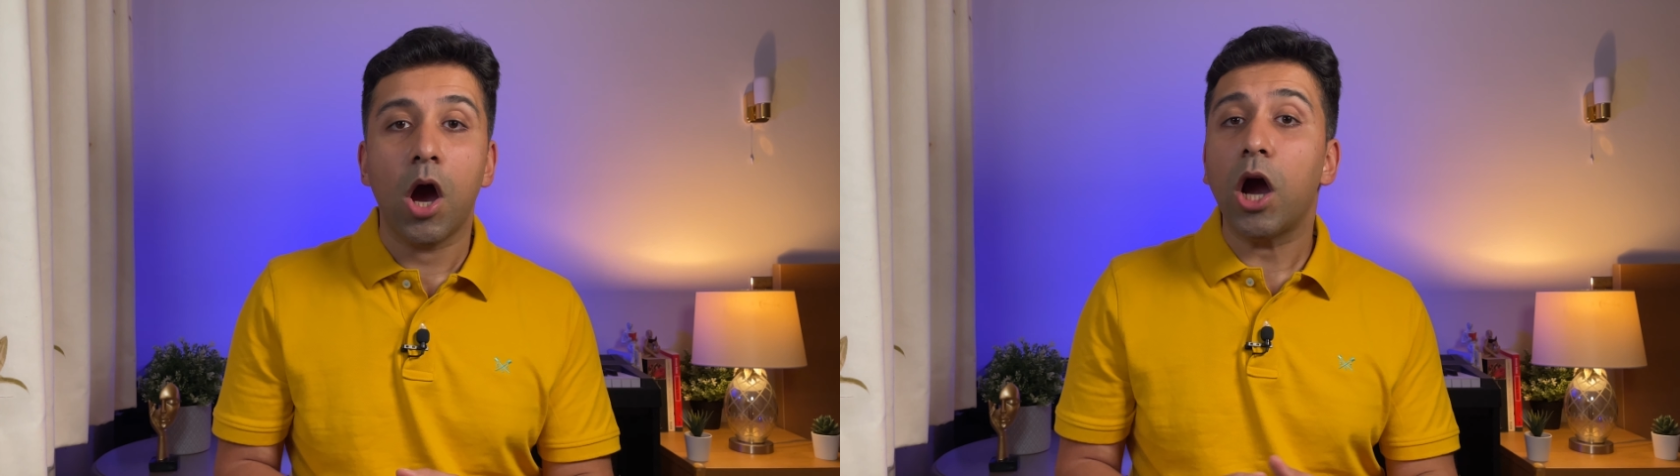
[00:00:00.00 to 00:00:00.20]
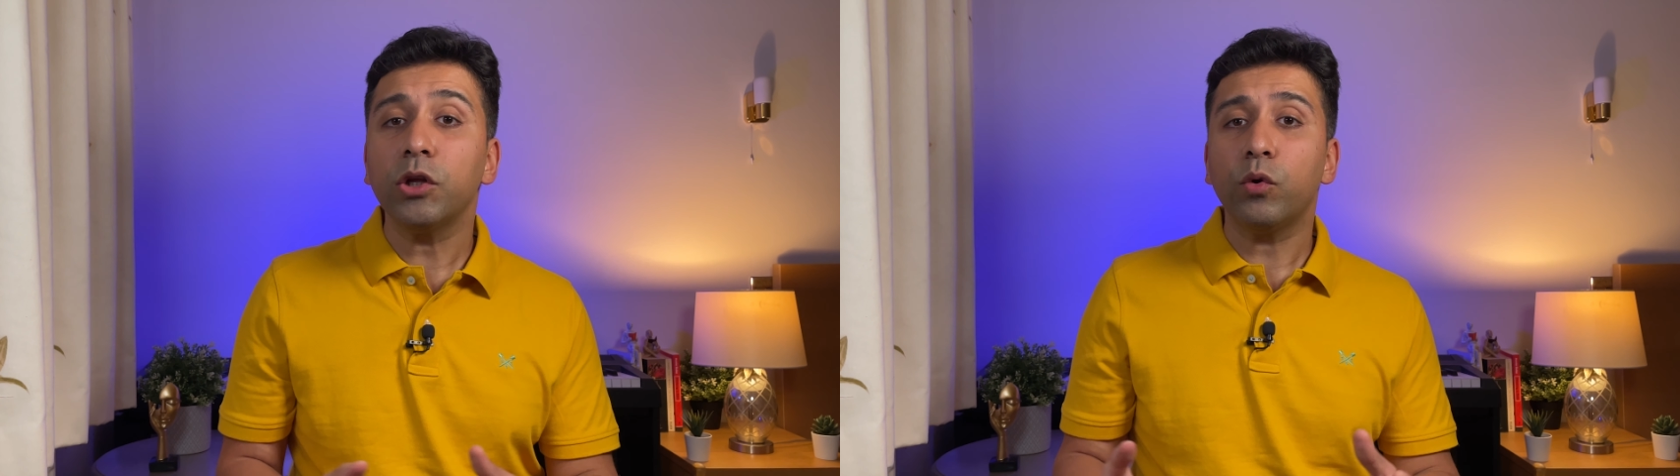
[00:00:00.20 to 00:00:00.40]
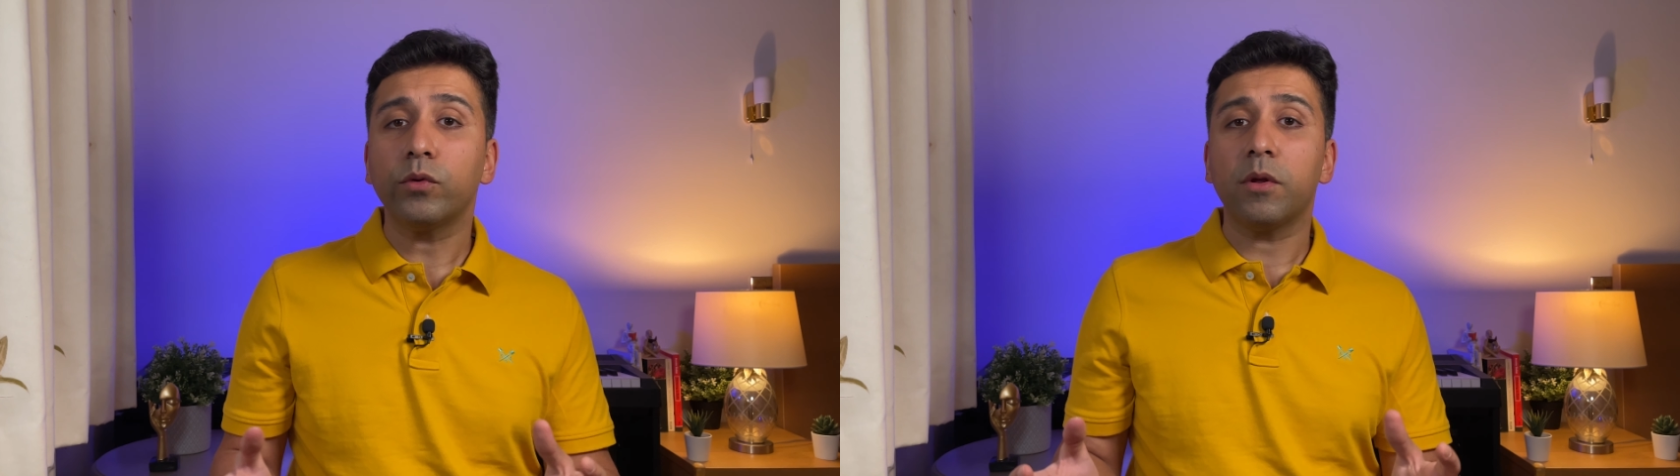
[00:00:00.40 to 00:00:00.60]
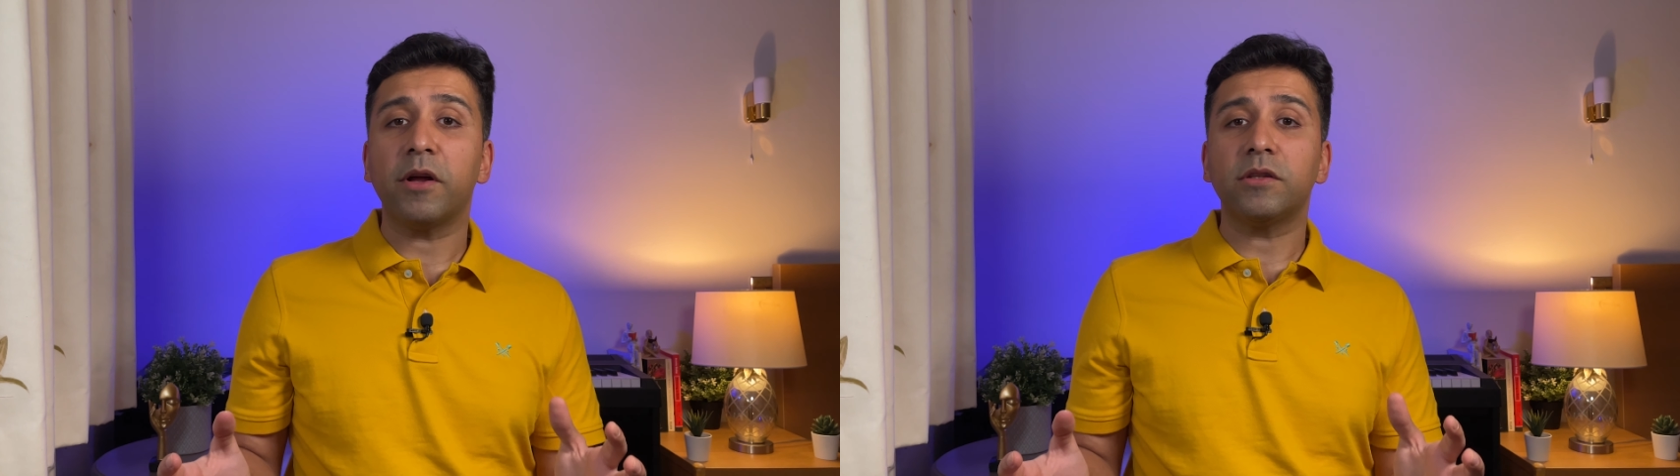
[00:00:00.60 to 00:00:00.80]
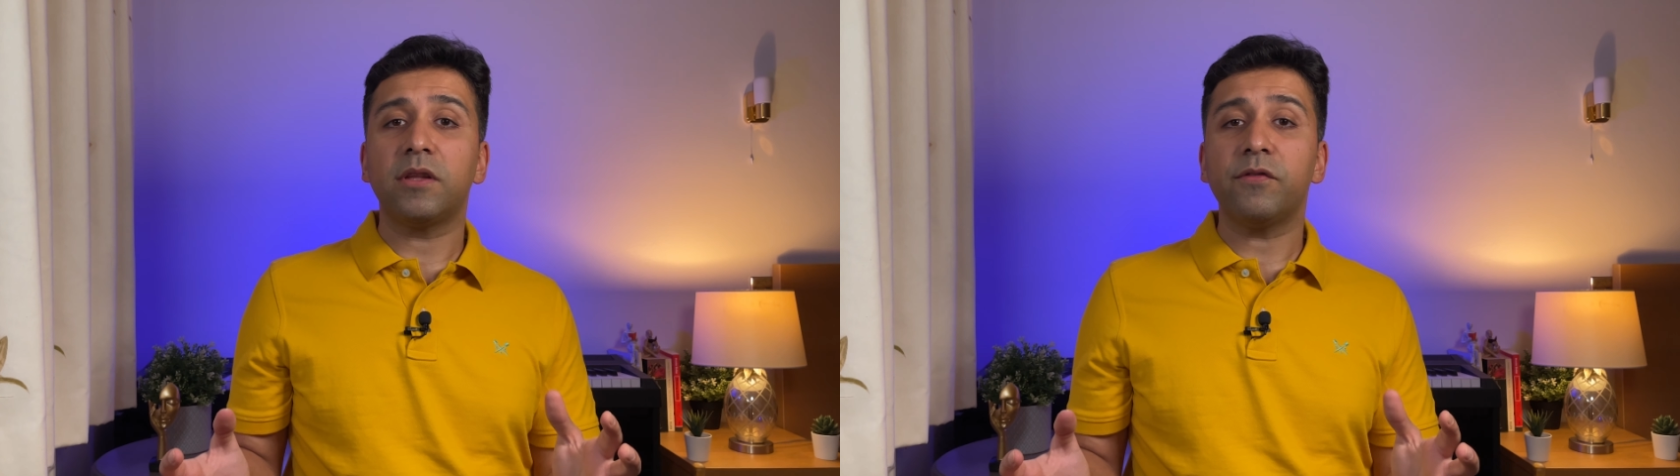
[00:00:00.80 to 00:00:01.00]
I talked
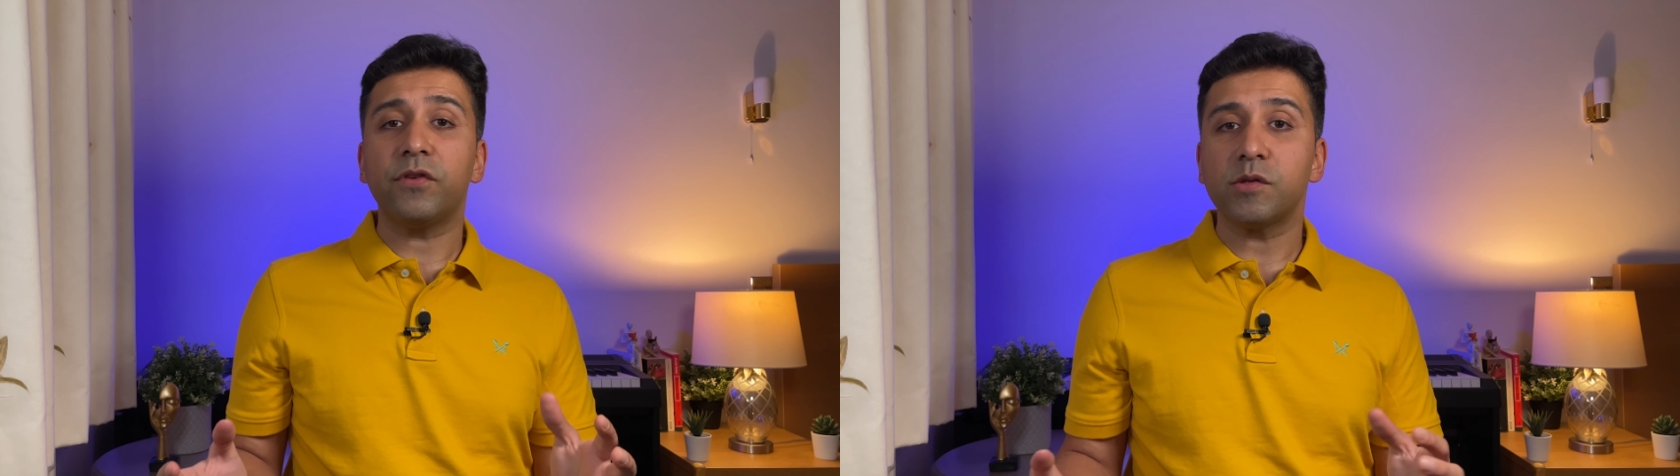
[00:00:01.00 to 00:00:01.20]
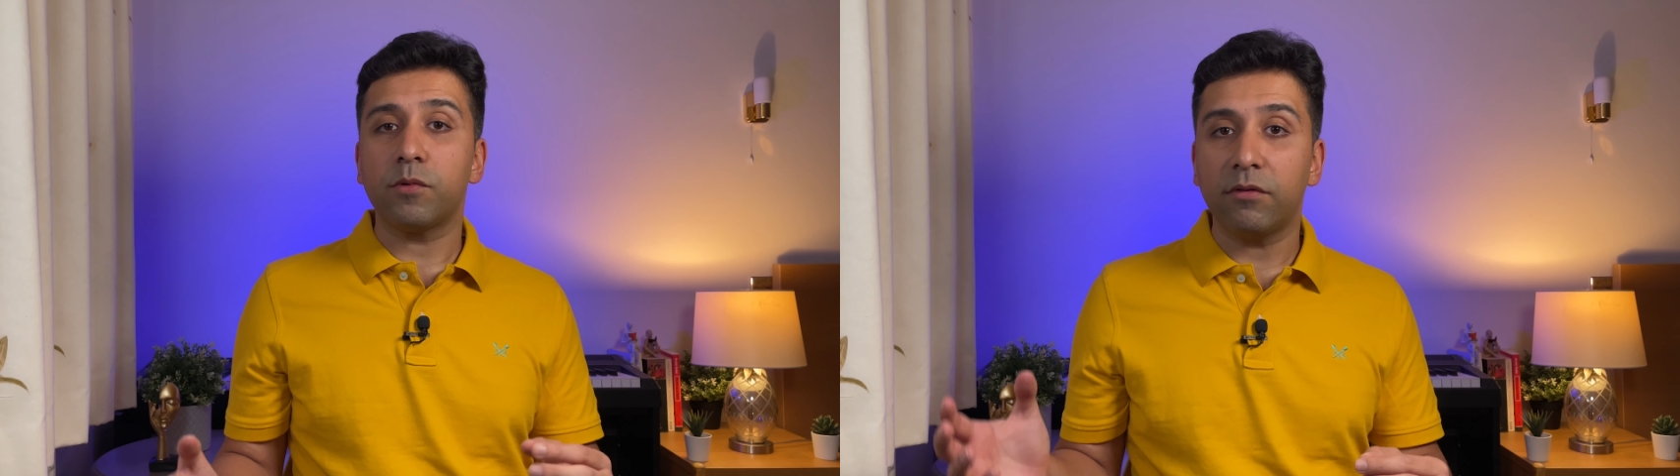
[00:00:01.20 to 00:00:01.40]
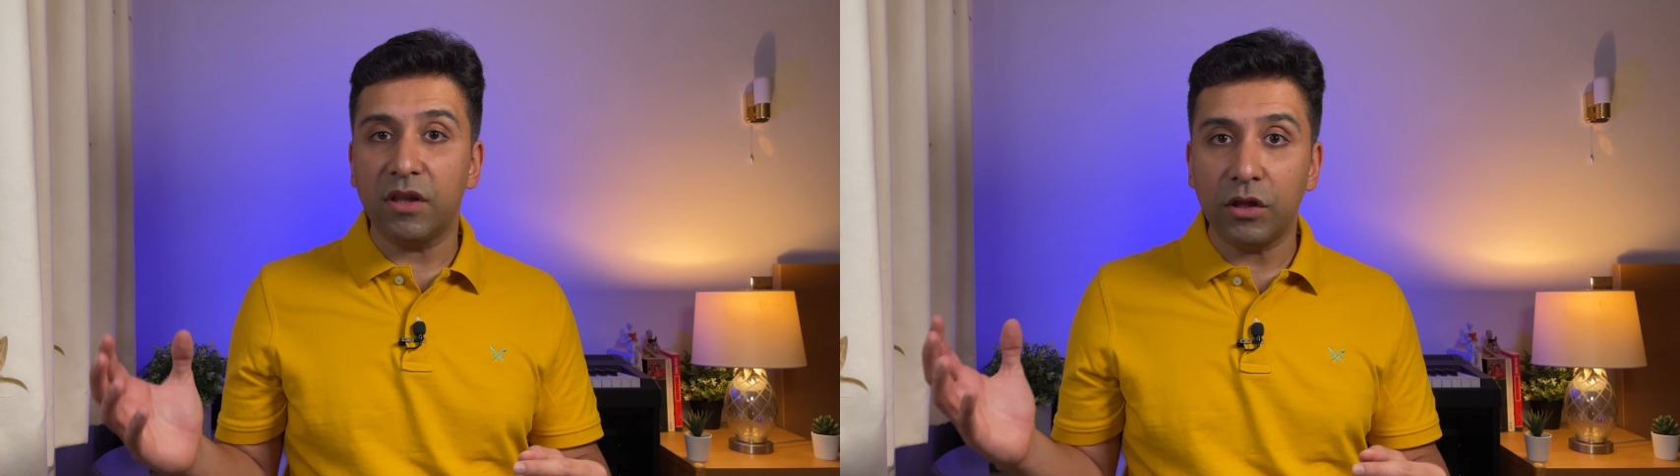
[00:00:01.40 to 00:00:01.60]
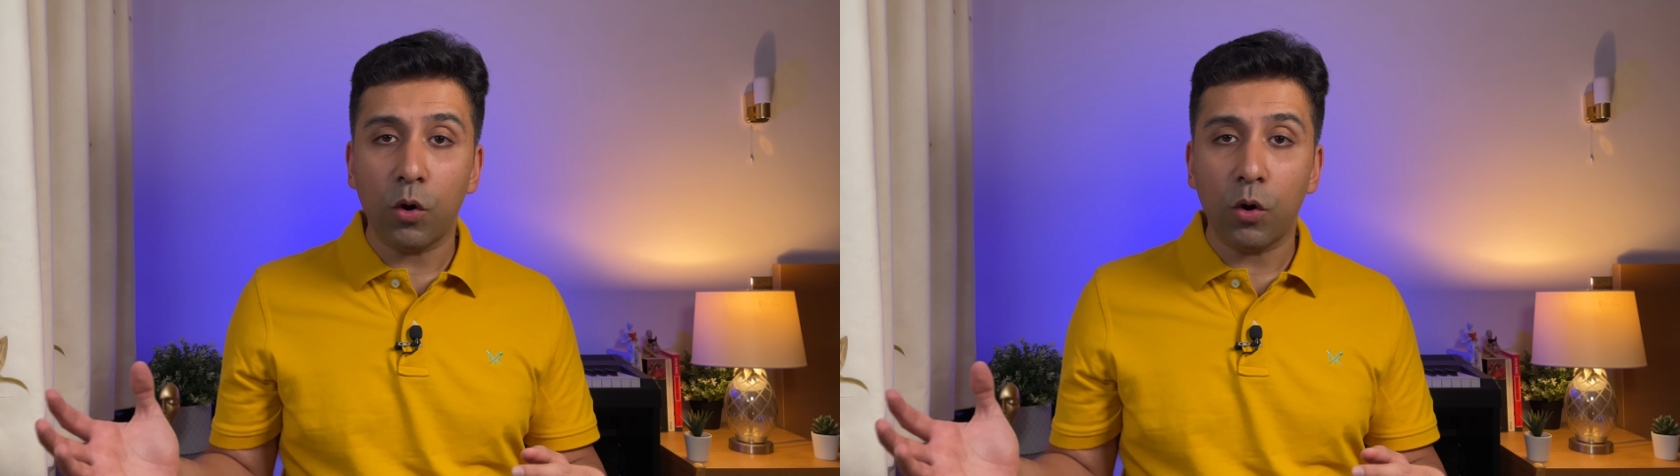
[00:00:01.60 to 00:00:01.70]
about the difference between